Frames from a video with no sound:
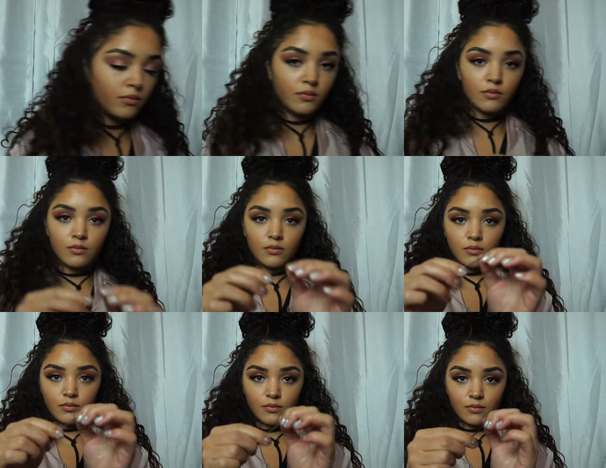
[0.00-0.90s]

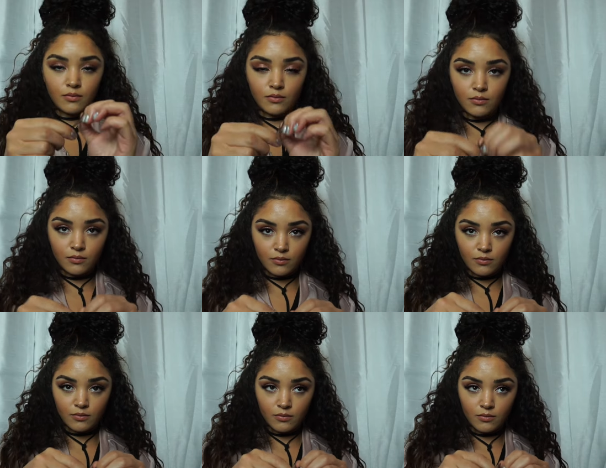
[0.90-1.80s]

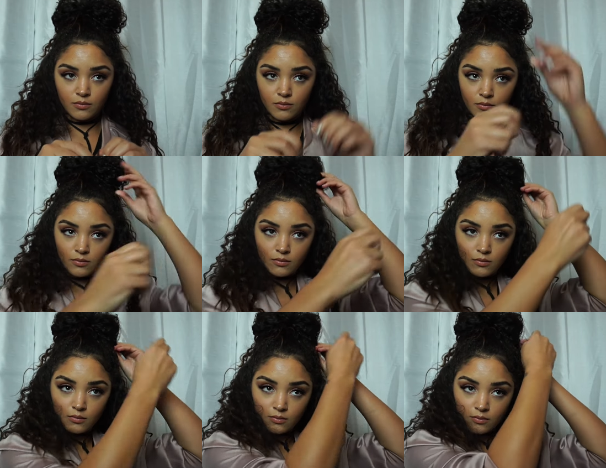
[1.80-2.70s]

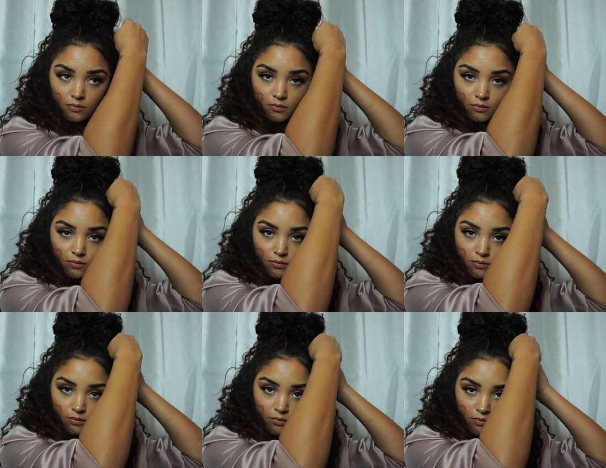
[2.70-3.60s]

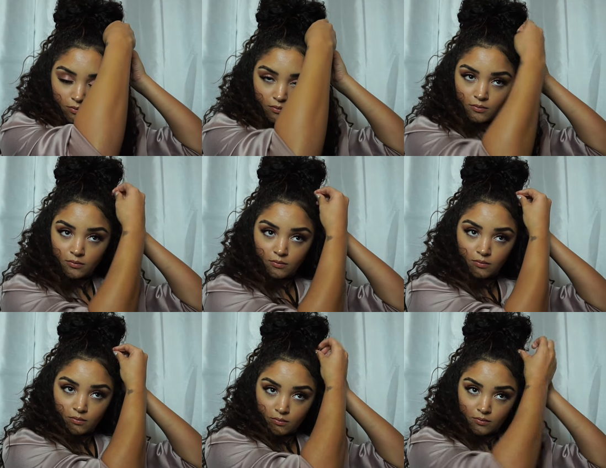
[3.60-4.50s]

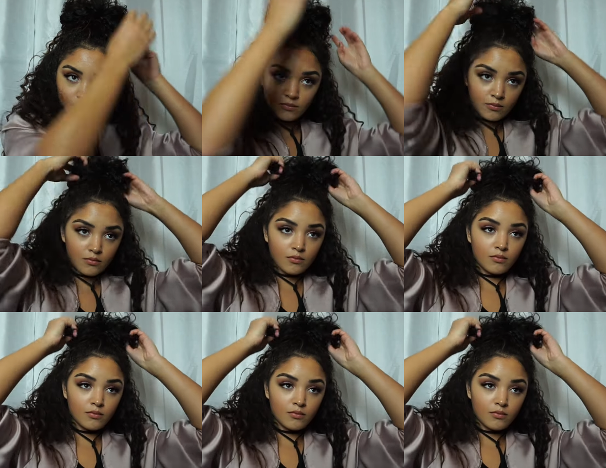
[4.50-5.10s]
Nobody speaks.